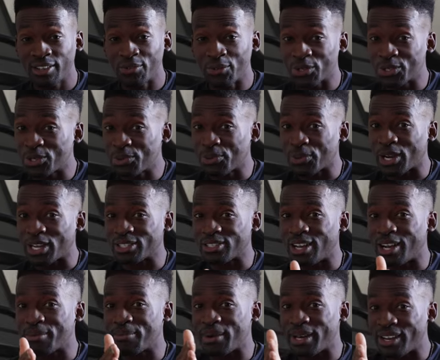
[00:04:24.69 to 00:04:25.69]
We're supercars
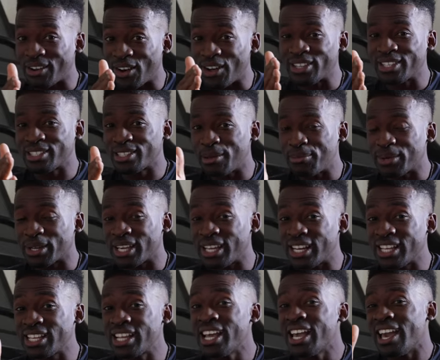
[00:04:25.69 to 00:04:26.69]
talking about all these
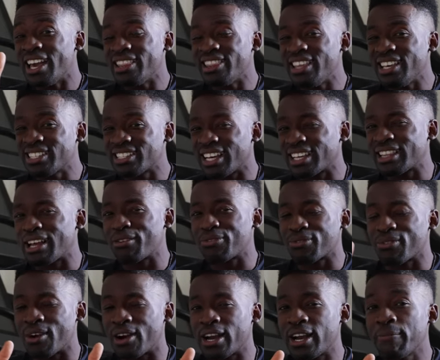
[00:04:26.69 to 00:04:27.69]
Lamborghini and things like that,
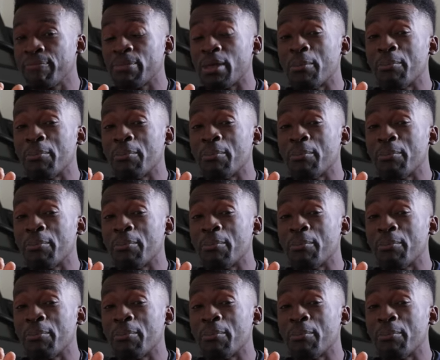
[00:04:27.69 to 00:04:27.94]
Ferrari.